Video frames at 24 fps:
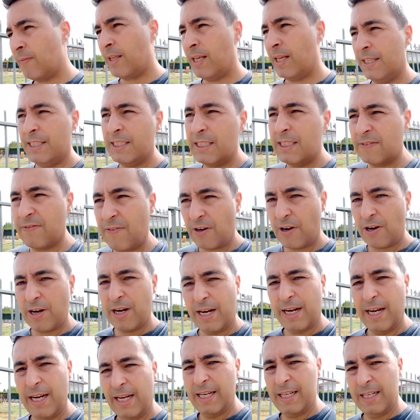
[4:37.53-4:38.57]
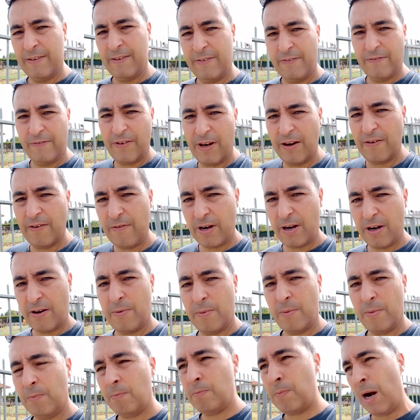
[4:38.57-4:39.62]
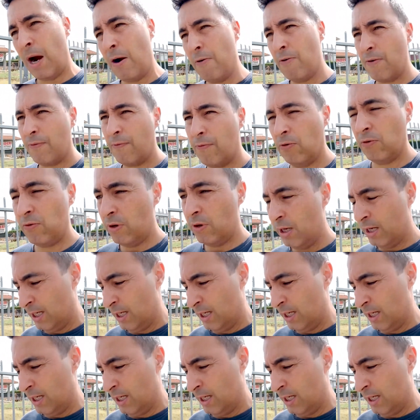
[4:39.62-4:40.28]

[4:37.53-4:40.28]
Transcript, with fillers: this is very very very powerful